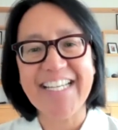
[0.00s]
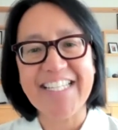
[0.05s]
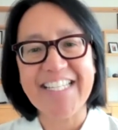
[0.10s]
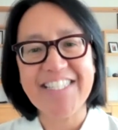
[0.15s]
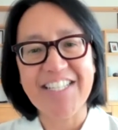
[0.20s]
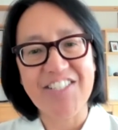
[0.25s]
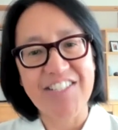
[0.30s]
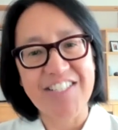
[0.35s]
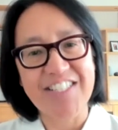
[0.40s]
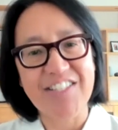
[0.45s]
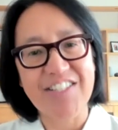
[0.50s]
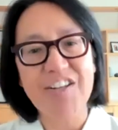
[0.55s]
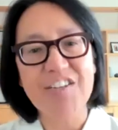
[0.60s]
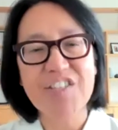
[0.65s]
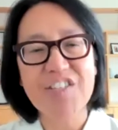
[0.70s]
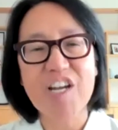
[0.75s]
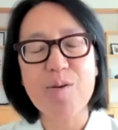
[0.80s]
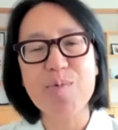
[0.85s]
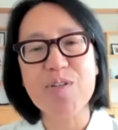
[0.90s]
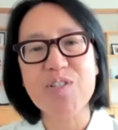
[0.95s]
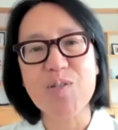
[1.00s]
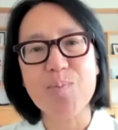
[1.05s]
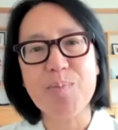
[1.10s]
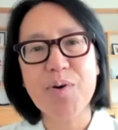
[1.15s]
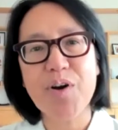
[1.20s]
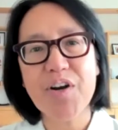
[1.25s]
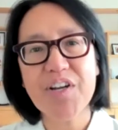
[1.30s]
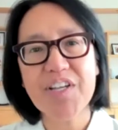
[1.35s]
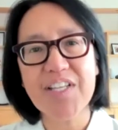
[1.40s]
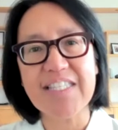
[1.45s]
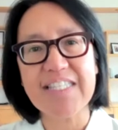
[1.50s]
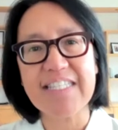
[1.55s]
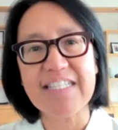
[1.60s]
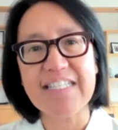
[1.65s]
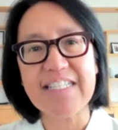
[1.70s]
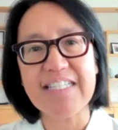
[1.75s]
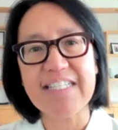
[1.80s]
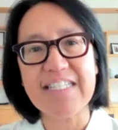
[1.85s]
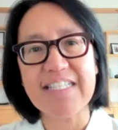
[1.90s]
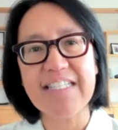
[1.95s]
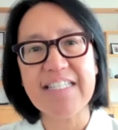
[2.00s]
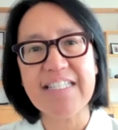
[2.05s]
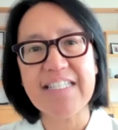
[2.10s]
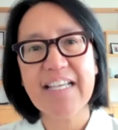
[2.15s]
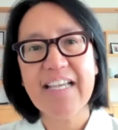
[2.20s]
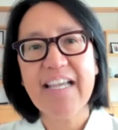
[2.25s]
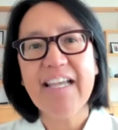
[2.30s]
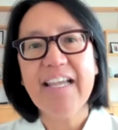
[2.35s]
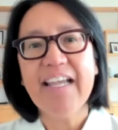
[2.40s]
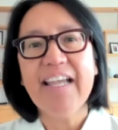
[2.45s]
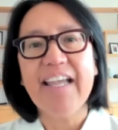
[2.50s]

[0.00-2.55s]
such as Alzheimer's and Parkinson's.